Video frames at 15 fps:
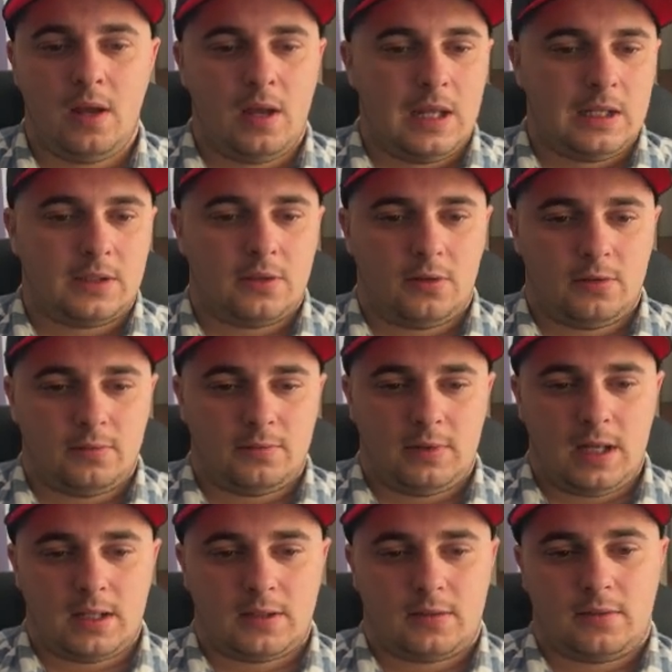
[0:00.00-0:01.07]
So
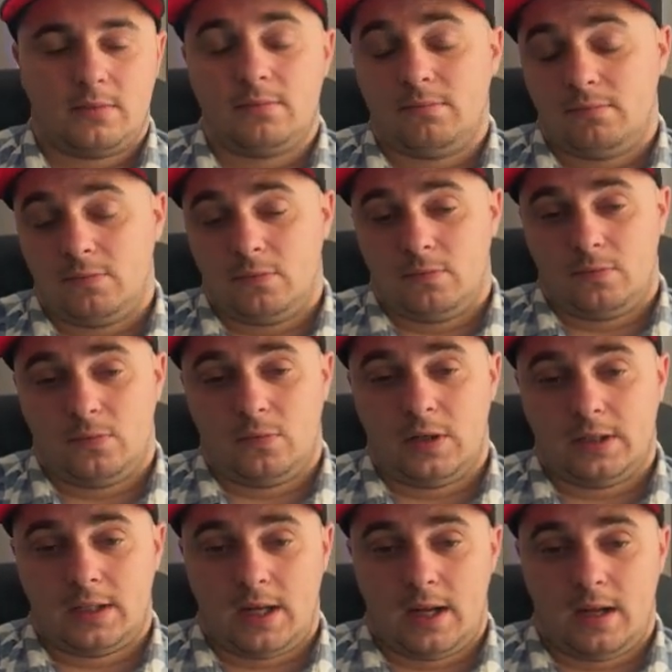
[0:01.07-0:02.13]
that's
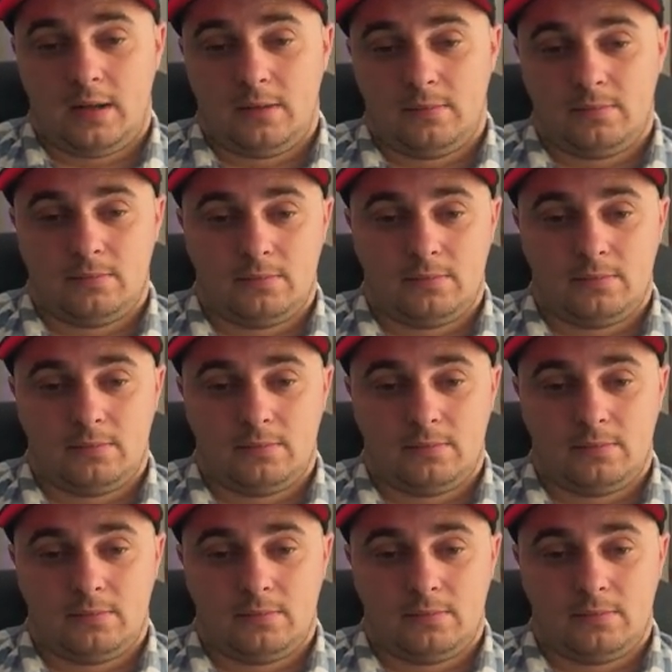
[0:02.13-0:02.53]
what I